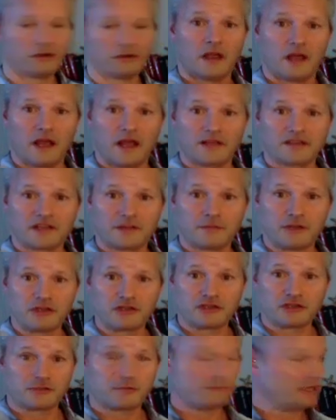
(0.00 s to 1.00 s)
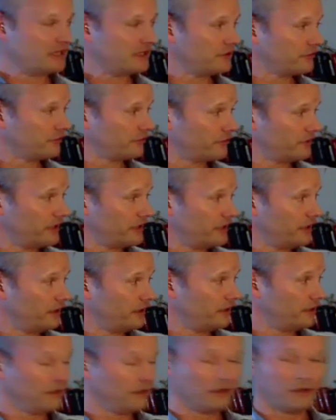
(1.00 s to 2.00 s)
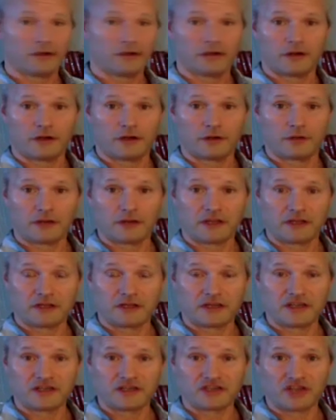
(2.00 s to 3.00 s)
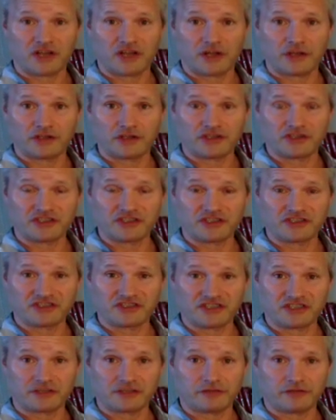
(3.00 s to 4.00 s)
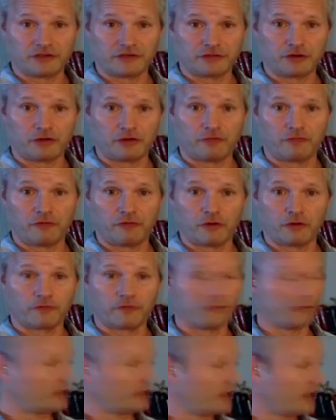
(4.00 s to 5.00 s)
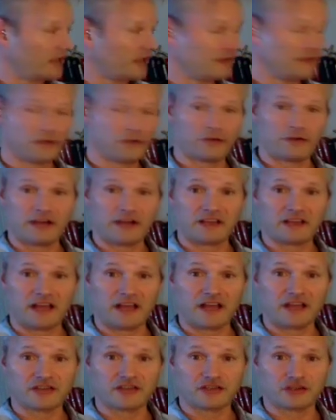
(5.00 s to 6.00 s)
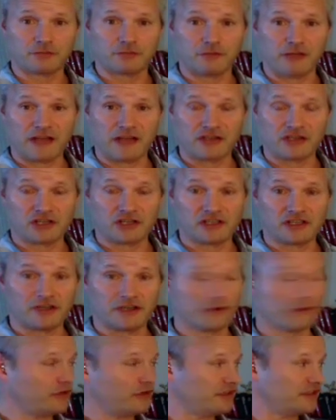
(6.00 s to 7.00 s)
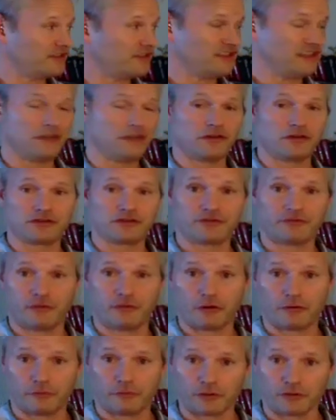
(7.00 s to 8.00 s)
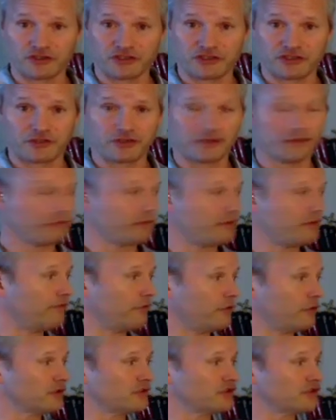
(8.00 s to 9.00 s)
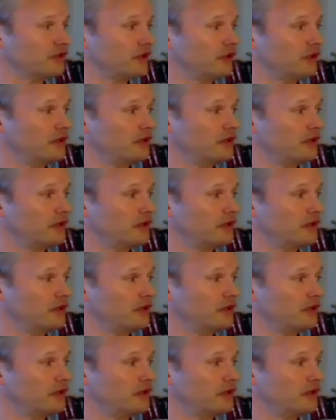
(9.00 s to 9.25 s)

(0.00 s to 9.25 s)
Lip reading: As I mentioned, beat 3, I recognize I just instinctively wrote 4/4. I had to correct that, so magically you're going to see those 4/4s turn to 3/4s.